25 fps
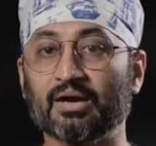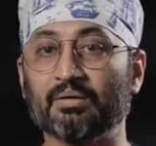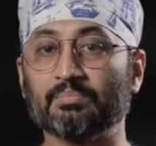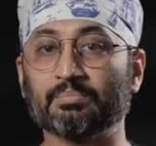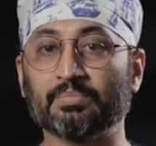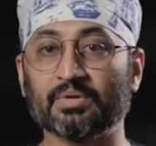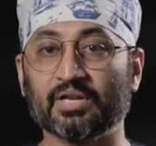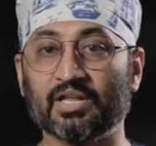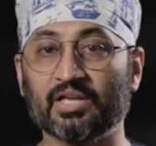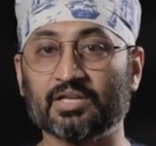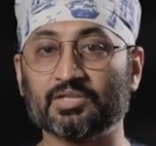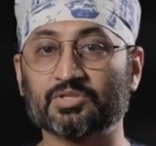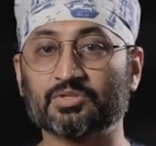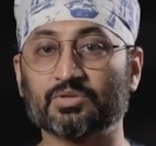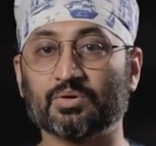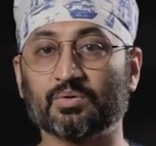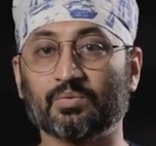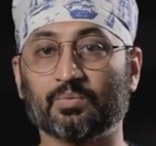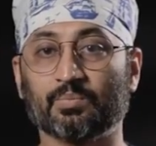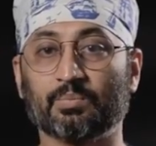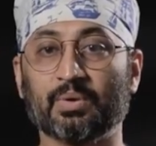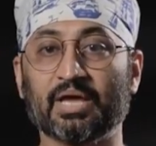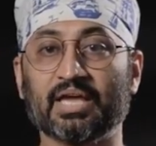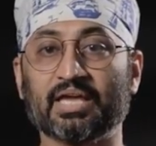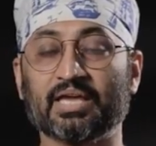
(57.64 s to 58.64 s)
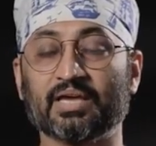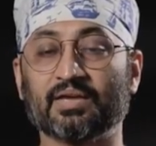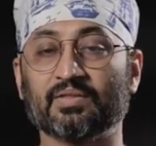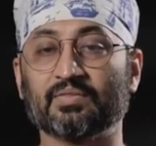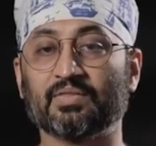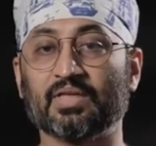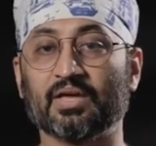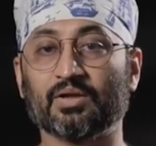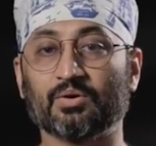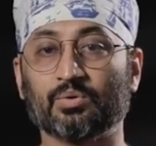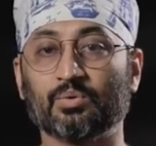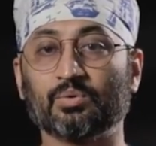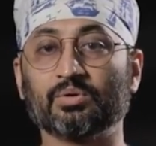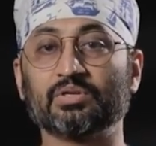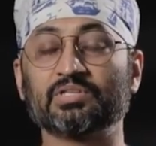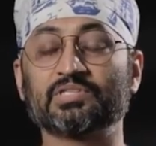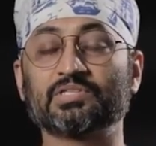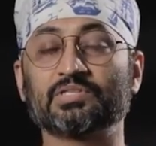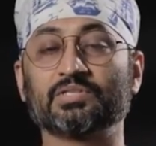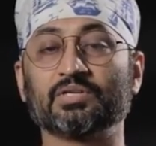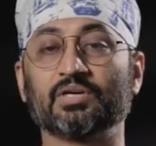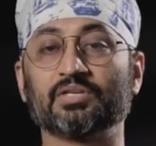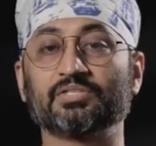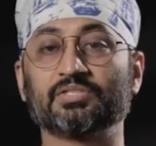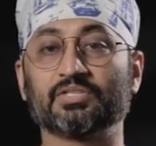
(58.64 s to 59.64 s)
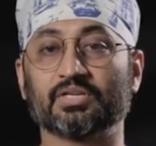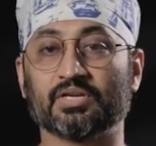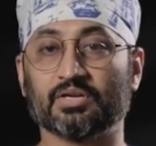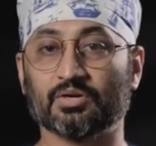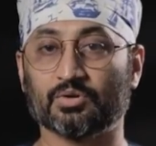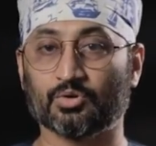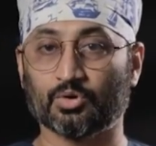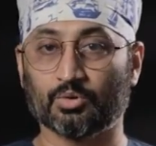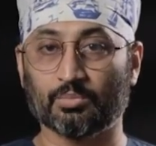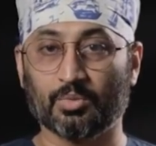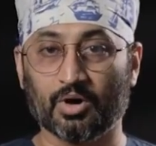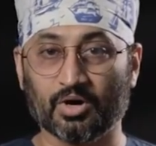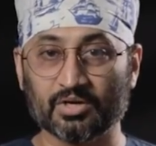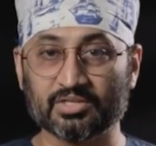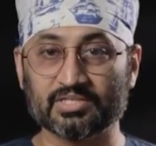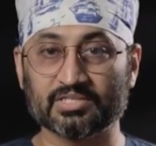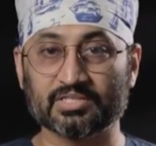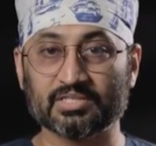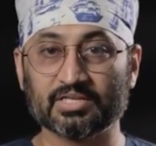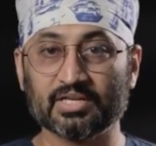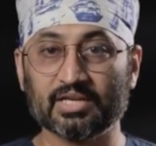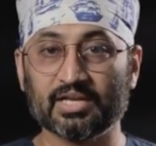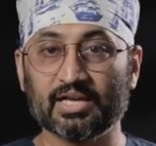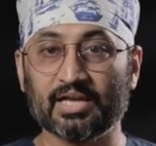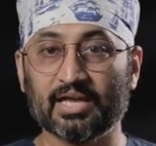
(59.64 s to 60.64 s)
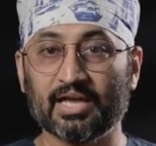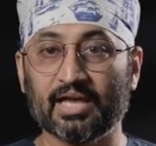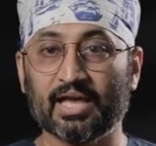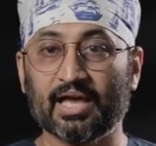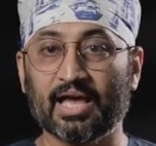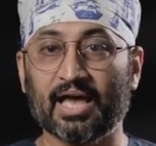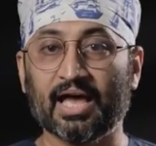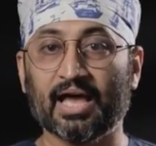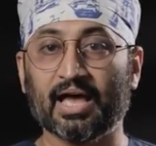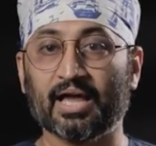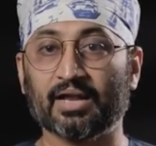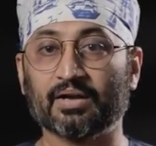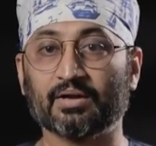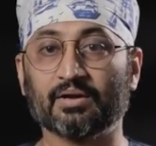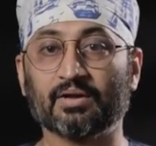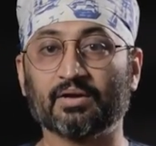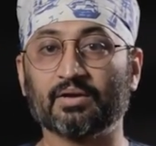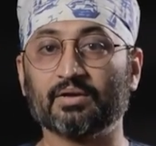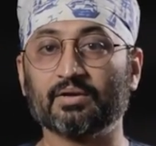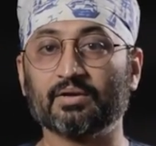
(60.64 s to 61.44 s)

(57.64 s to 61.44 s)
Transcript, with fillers: companies making their own surgical robots, and